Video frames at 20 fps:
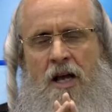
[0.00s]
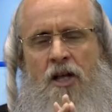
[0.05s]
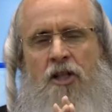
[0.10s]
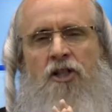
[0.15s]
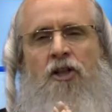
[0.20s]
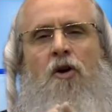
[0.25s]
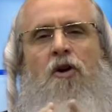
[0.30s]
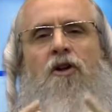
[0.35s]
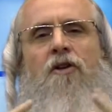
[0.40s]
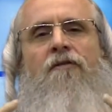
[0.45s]

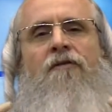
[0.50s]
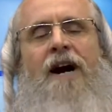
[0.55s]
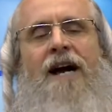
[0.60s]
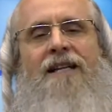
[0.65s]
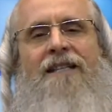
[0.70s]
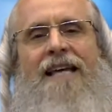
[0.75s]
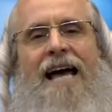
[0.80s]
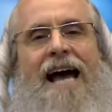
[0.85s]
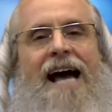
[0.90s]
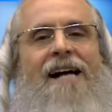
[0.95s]
So your
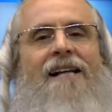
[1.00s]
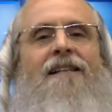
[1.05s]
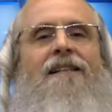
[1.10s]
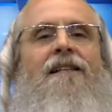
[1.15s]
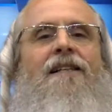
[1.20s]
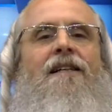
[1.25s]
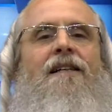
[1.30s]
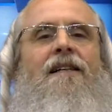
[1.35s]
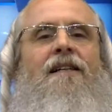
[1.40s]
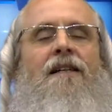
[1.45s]

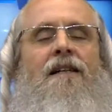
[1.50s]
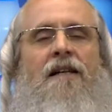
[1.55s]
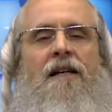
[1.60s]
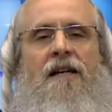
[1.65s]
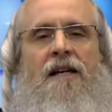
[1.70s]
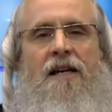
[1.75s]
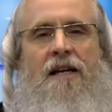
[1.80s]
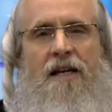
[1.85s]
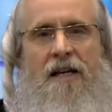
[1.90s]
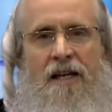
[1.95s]
vitality
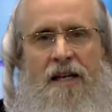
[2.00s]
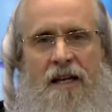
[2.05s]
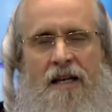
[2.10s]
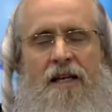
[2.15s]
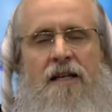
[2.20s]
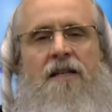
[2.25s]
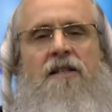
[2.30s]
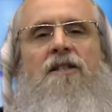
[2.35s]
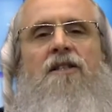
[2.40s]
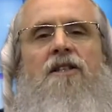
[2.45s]

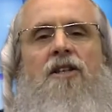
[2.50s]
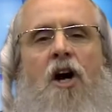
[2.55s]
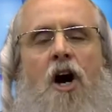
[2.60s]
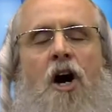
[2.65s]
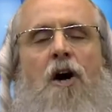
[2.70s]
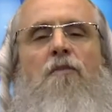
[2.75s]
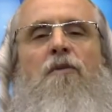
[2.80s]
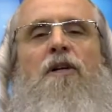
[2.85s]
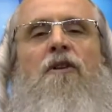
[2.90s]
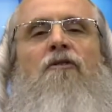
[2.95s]
is
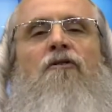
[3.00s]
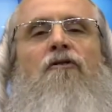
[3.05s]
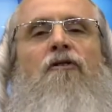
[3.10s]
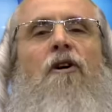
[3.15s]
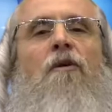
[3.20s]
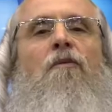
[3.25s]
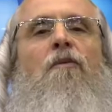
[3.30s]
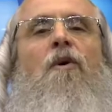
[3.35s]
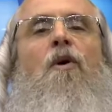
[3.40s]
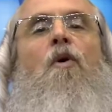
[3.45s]
coming
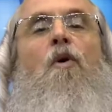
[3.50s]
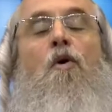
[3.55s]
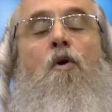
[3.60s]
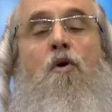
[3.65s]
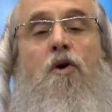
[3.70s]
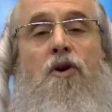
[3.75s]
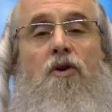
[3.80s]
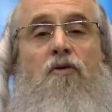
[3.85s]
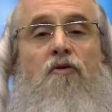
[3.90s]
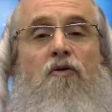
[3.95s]
from
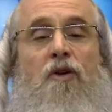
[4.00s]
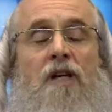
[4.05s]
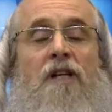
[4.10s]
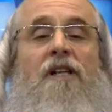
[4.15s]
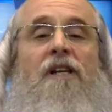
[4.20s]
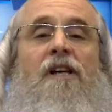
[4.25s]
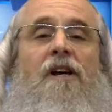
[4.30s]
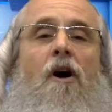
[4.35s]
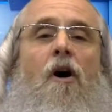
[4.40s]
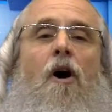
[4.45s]
who you
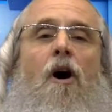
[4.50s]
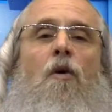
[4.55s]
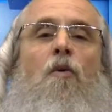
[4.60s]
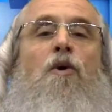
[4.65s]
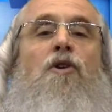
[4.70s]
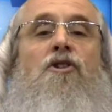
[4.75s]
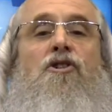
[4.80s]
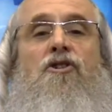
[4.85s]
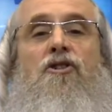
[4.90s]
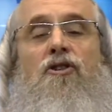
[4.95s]
really are,
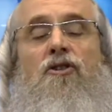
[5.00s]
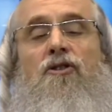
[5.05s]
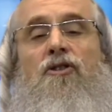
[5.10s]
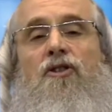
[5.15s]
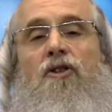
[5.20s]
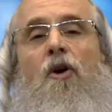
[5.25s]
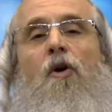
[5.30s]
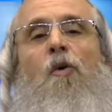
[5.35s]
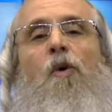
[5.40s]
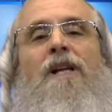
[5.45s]
which is your
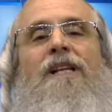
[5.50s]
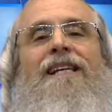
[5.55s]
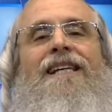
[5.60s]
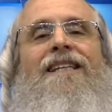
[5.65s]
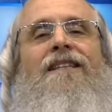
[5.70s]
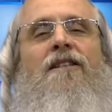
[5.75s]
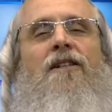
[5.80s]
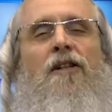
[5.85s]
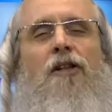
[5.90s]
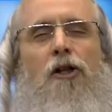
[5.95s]
soul. We
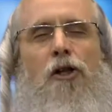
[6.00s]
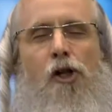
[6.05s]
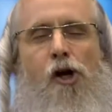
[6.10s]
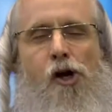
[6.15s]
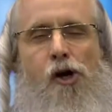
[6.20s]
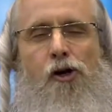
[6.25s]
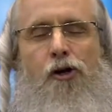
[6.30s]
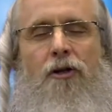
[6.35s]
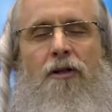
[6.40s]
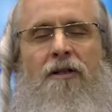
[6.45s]
need to
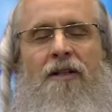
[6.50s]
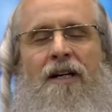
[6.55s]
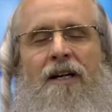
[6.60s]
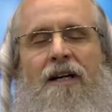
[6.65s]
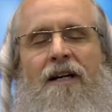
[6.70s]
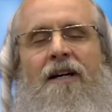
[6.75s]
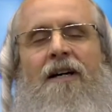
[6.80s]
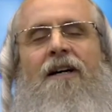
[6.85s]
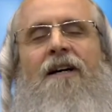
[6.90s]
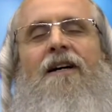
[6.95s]
learn
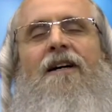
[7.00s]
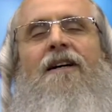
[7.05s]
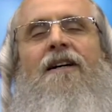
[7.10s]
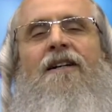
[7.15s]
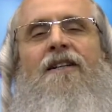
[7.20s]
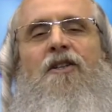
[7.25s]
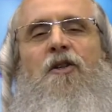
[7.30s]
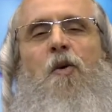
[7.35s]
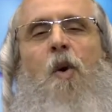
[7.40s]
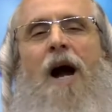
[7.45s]

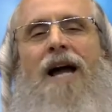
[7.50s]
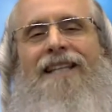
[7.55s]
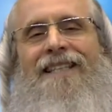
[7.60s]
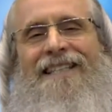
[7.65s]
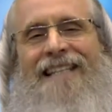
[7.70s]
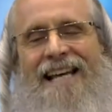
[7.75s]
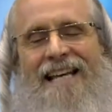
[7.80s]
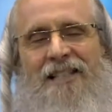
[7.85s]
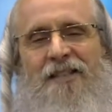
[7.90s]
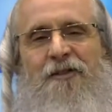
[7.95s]
to
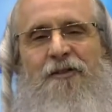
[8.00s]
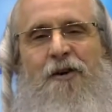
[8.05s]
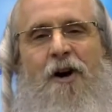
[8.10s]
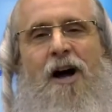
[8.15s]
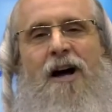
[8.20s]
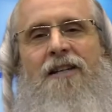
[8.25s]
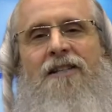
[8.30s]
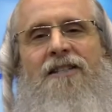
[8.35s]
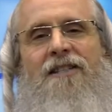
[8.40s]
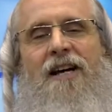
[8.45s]

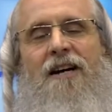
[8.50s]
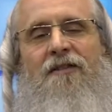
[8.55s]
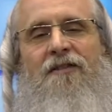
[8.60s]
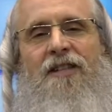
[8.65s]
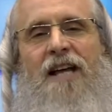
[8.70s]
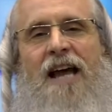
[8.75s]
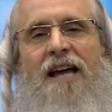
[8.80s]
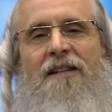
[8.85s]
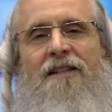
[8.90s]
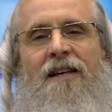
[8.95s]
identify
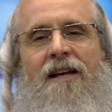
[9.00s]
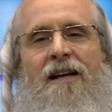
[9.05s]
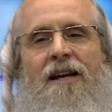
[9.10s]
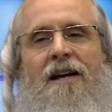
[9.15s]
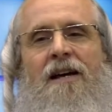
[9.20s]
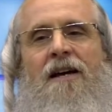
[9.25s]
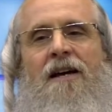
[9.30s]
ourselves and